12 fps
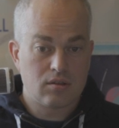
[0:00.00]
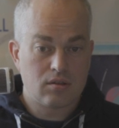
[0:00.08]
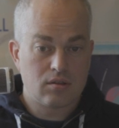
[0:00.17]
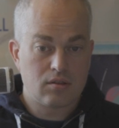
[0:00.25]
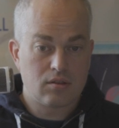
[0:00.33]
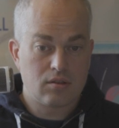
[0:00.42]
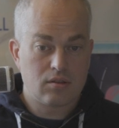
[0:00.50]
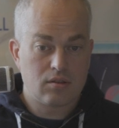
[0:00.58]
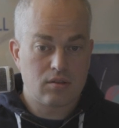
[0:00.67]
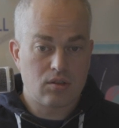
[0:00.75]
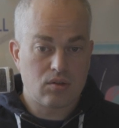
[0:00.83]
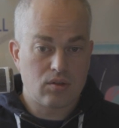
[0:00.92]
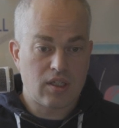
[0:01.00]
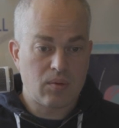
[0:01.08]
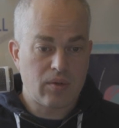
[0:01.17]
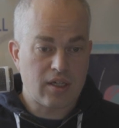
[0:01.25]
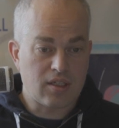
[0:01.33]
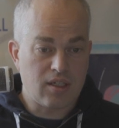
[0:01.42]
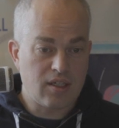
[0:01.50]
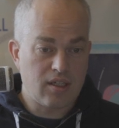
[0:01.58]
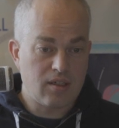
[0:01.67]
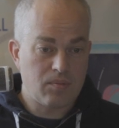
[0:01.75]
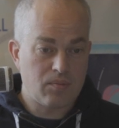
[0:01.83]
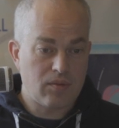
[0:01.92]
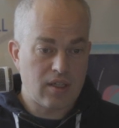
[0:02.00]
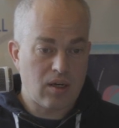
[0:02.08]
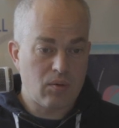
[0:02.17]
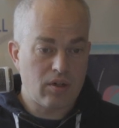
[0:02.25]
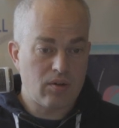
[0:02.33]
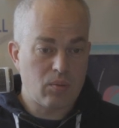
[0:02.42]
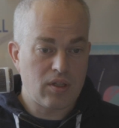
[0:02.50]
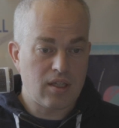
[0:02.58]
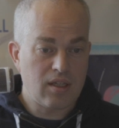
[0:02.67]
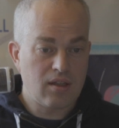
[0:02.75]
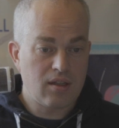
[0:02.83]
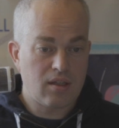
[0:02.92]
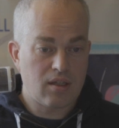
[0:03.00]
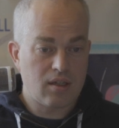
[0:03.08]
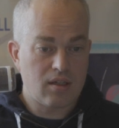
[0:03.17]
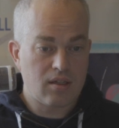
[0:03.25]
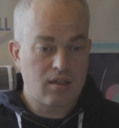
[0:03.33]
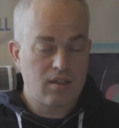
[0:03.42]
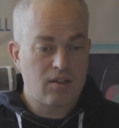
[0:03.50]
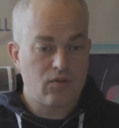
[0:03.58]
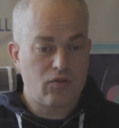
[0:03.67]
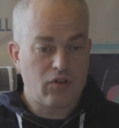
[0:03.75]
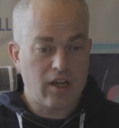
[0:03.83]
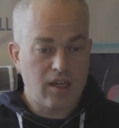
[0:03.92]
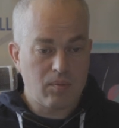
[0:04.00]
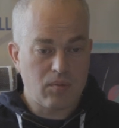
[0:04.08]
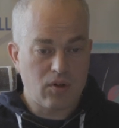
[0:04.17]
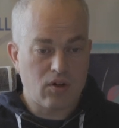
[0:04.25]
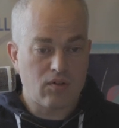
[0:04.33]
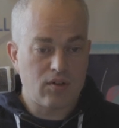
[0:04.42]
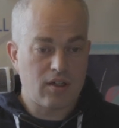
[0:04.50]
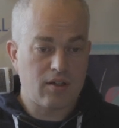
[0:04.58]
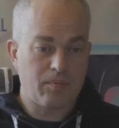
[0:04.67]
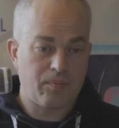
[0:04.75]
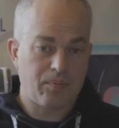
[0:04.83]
So then we actually, now we're within the frame of the